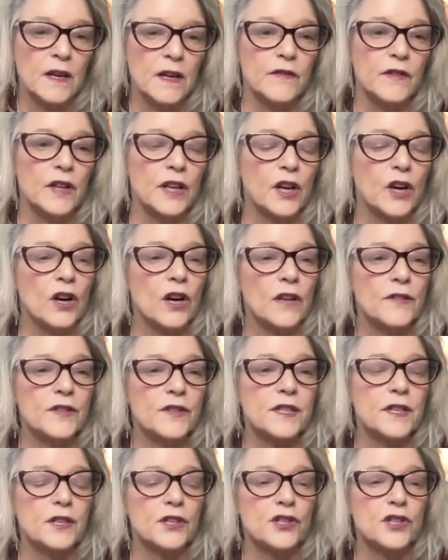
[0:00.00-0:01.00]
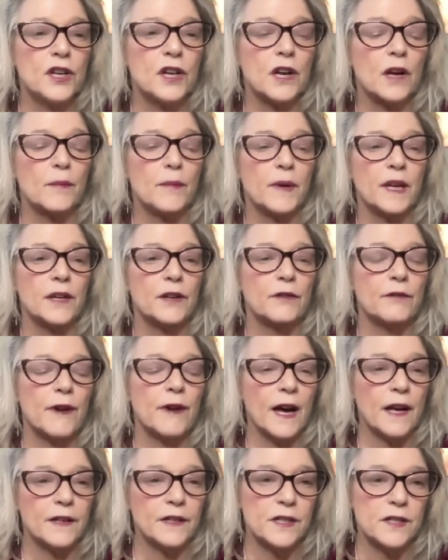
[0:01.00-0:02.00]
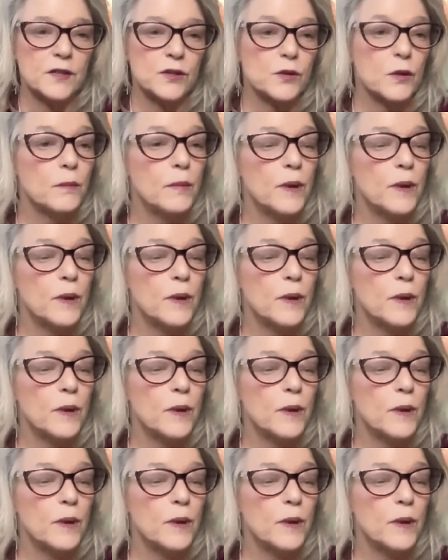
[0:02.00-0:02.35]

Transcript: Feeling all this energy coming in around us as we